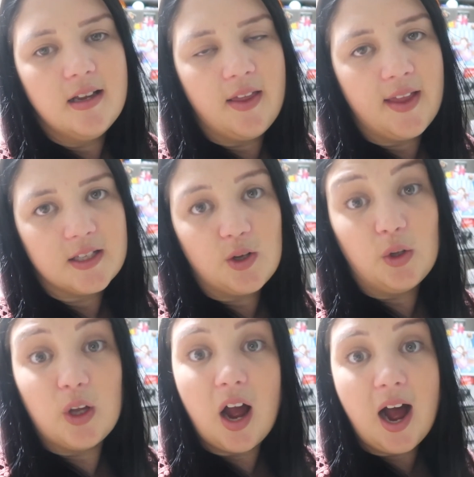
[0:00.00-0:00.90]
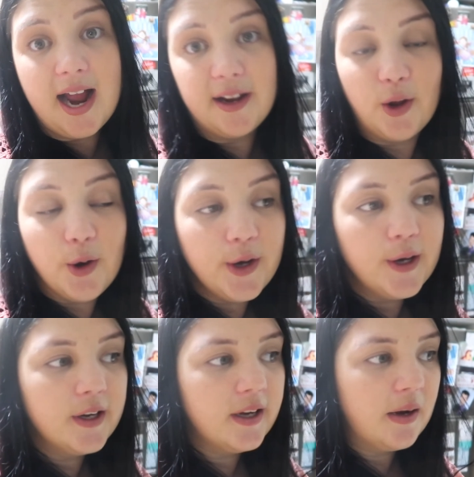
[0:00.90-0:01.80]
And that's called high and low.
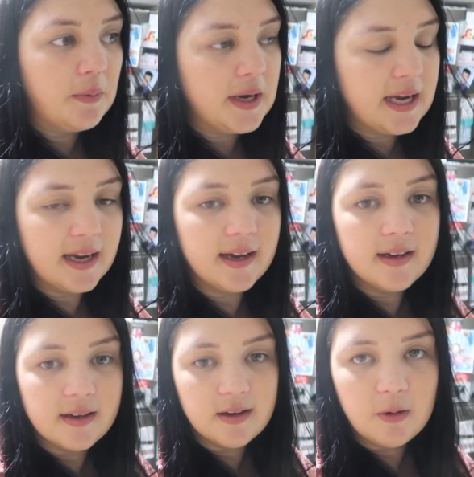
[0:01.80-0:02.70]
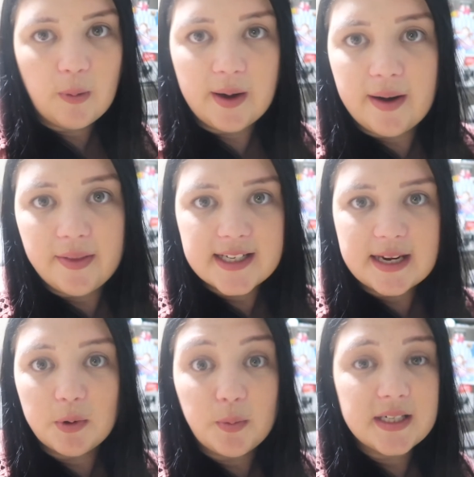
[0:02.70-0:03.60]
And we went around the
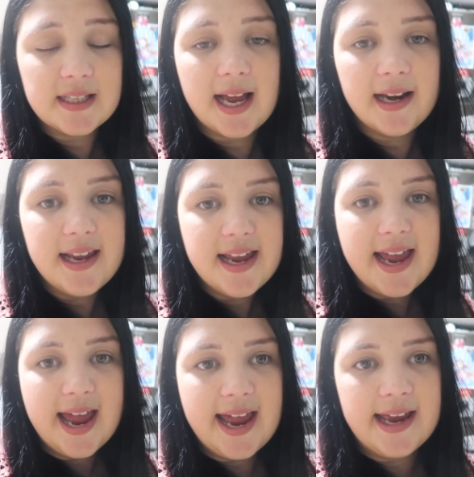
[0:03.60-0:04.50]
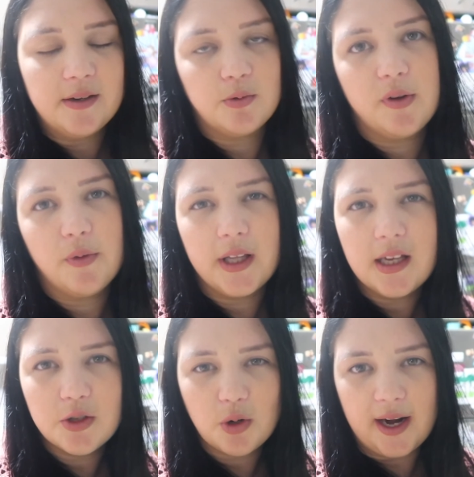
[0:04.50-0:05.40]
table and we did that. And we're
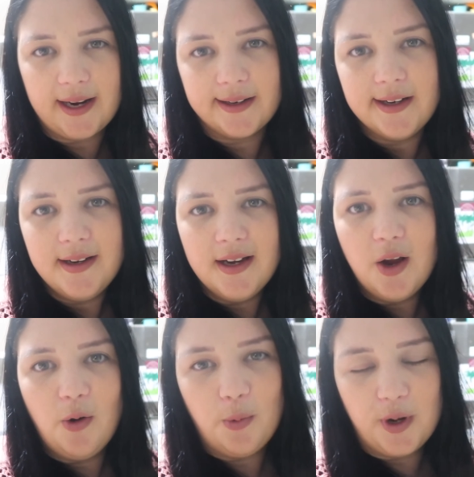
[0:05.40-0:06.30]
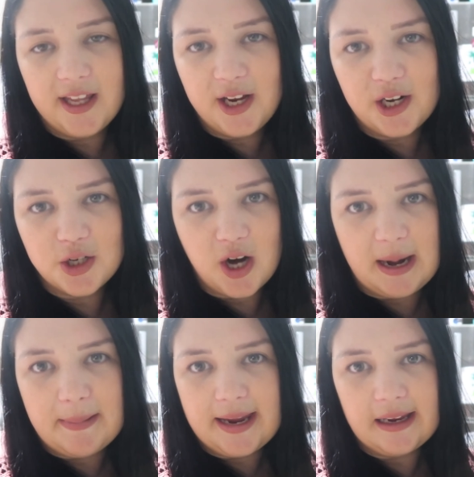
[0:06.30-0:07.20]
really trying to, really gonna try
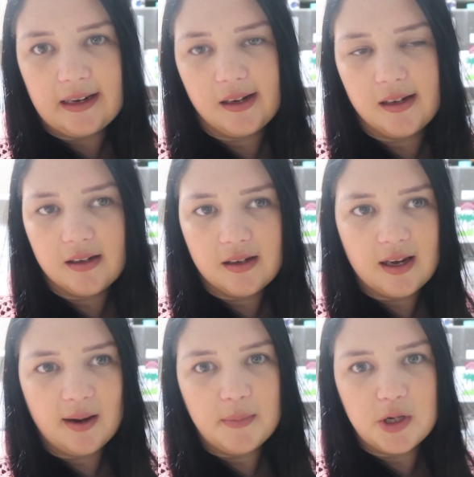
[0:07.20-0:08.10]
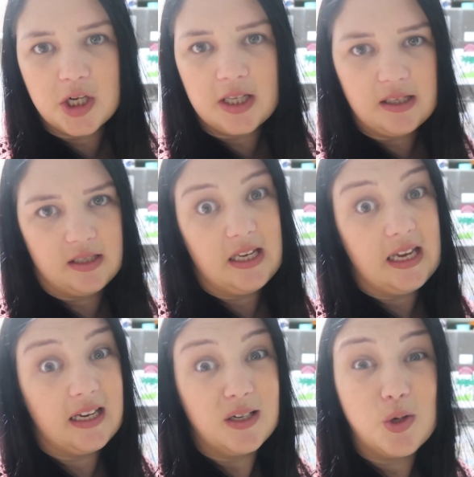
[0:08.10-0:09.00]
and make it our mission this
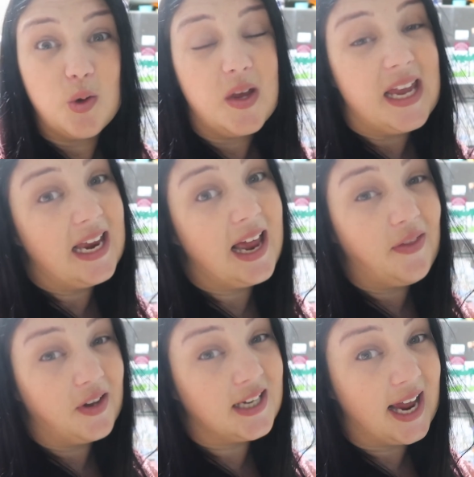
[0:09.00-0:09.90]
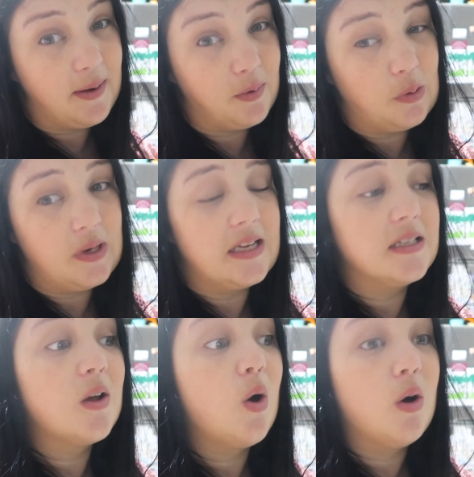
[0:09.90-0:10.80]
year to eat at the table
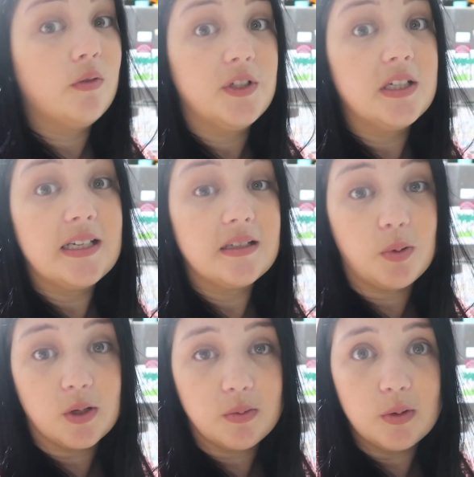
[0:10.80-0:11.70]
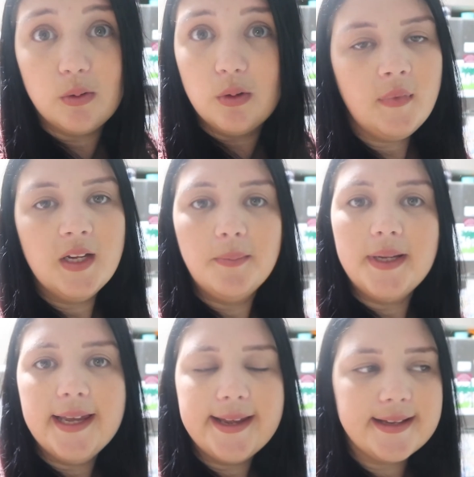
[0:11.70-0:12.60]
as often as possible
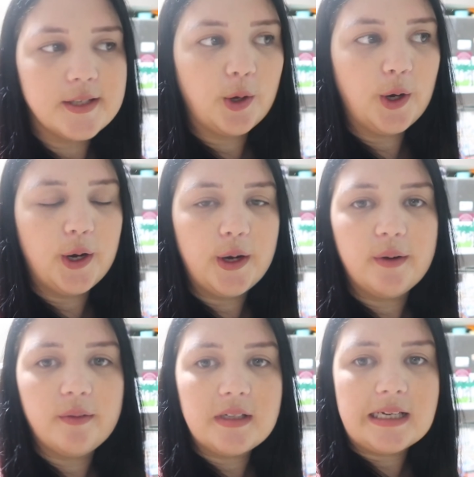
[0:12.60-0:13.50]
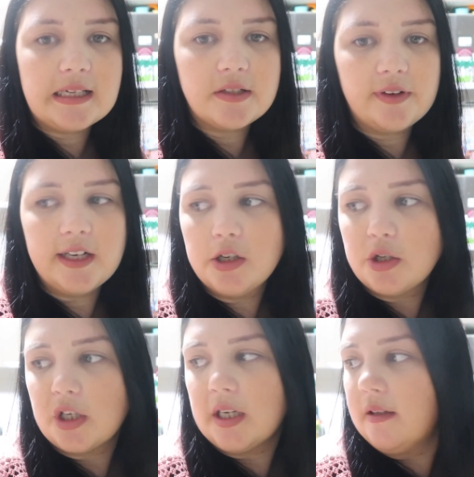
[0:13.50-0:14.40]
and yeah so dinner's
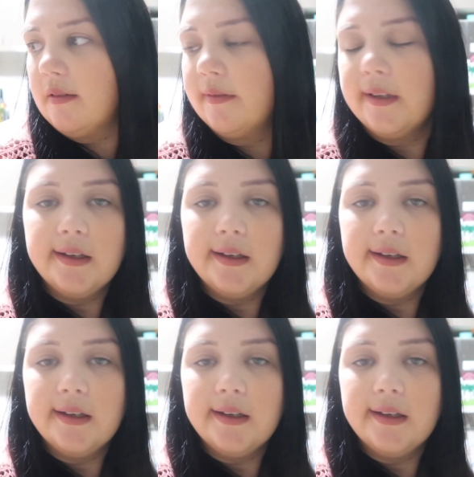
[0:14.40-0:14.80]
finished and